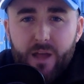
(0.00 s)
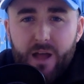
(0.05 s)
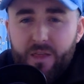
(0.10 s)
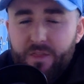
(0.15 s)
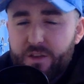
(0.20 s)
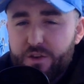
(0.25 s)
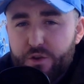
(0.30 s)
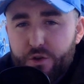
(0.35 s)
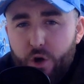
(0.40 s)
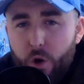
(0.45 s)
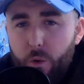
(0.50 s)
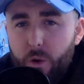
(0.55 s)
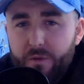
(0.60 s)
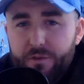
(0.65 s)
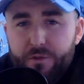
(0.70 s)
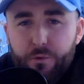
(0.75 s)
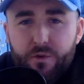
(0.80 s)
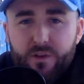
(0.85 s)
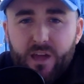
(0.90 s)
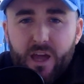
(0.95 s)
and then you go on
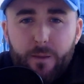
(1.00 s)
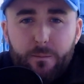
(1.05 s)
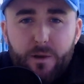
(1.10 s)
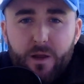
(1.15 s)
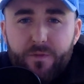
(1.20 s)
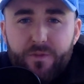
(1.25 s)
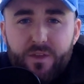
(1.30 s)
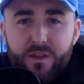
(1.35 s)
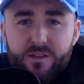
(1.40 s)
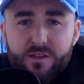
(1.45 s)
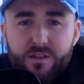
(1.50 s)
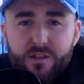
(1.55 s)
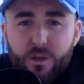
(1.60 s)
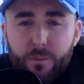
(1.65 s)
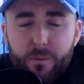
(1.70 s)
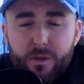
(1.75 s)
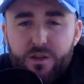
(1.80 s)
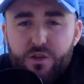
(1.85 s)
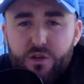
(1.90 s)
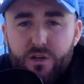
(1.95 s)
to a game like this and
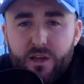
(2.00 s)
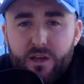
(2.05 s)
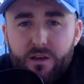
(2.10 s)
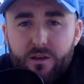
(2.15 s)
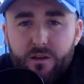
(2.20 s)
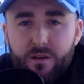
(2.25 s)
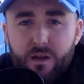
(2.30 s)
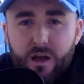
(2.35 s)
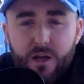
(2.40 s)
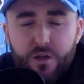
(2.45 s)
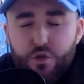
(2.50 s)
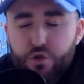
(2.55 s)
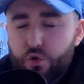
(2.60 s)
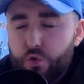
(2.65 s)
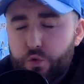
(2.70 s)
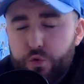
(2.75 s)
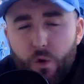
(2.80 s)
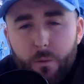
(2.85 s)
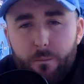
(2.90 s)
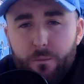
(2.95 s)
capitulate and just
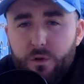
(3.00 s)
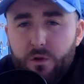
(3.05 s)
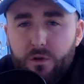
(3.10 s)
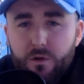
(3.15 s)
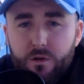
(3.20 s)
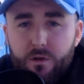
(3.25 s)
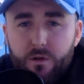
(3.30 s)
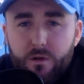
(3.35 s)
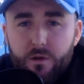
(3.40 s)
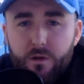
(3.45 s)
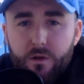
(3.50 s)
crumble.